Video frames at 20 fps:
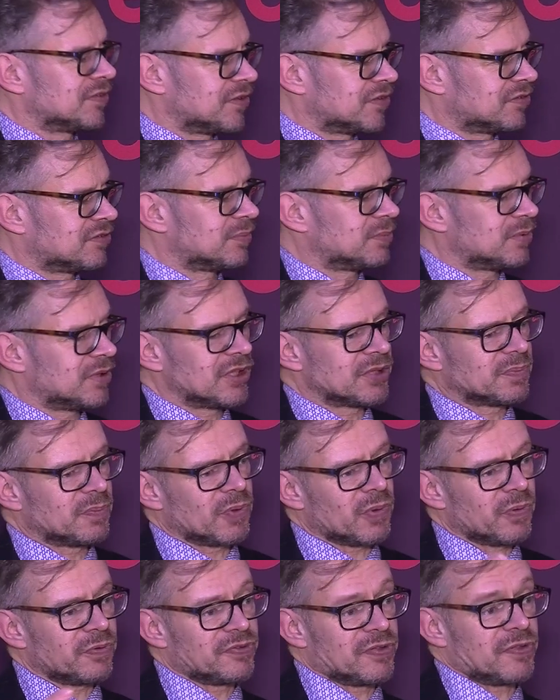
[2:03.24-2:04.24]
and distributors,
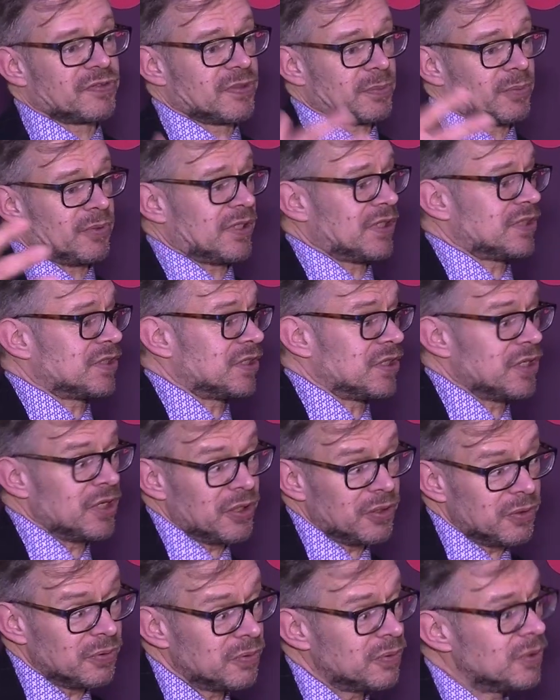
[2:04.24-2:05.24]
but also some of these
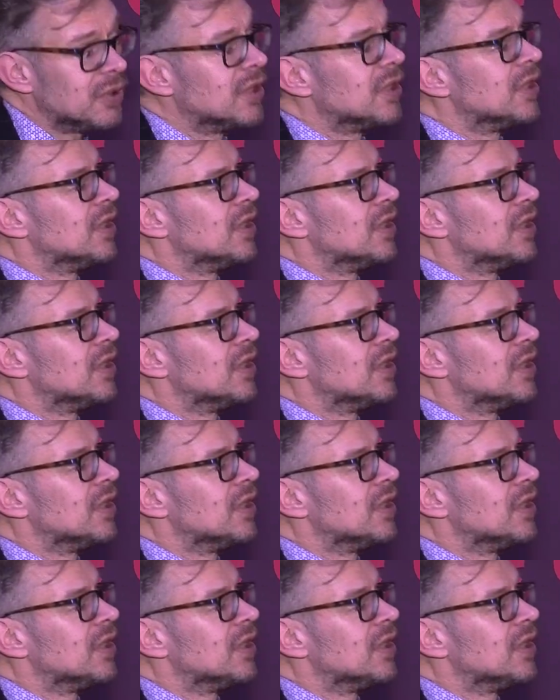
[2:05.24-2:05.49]
new